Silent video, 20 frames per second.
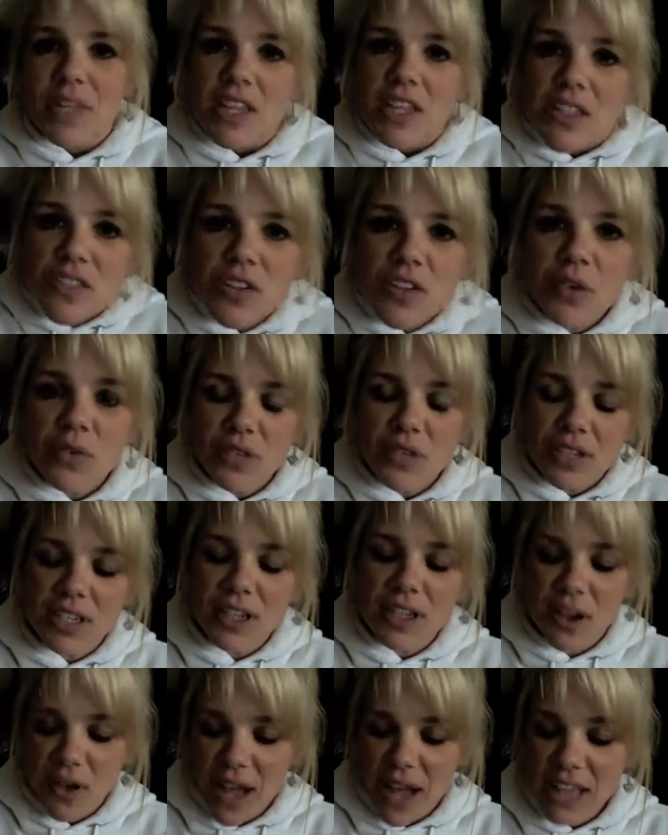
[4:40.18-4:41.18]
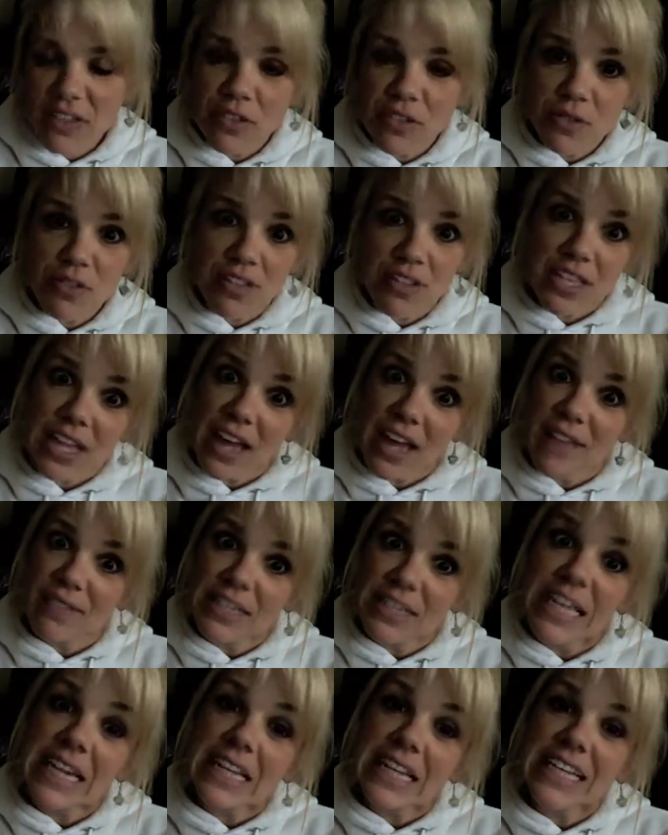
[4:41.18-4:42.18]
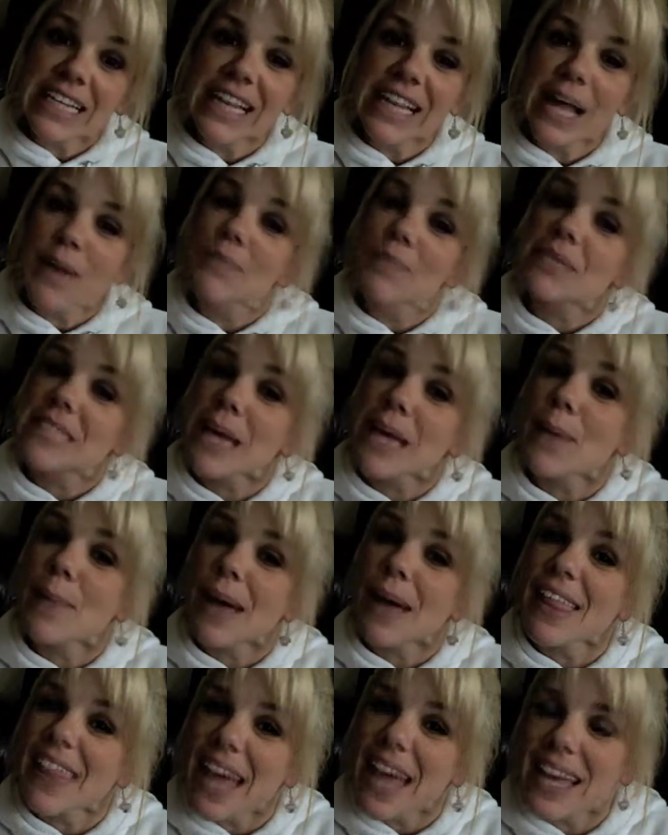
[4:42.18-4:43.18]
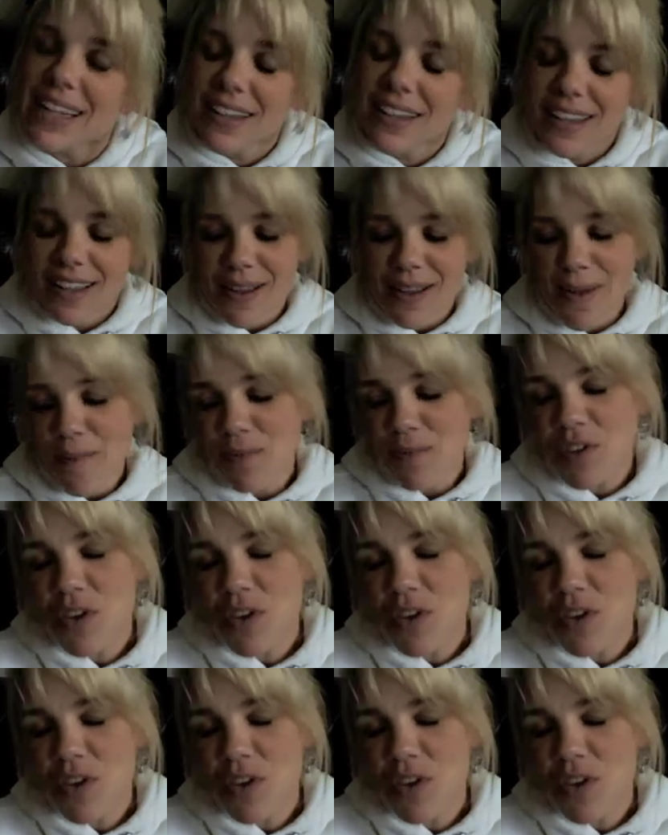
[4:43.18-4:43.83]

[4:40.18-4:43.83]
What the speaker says: So, as you see, I get a little upset by that.